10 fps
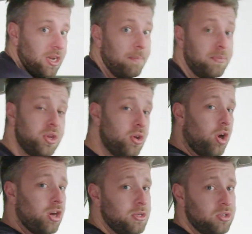hub, you're not
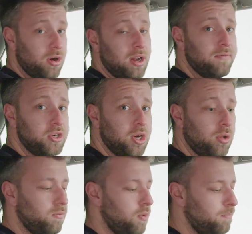going to be struggling for
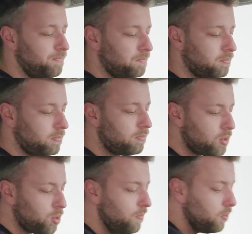shoulder room.
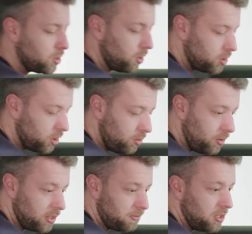We've also got 2
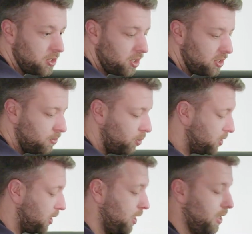USB charging ports
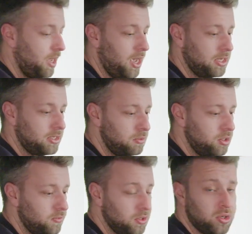and some
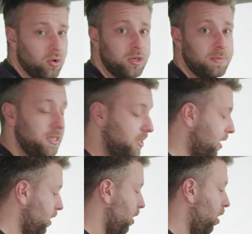useful storage bits
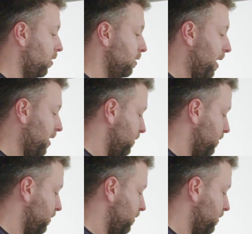on the backs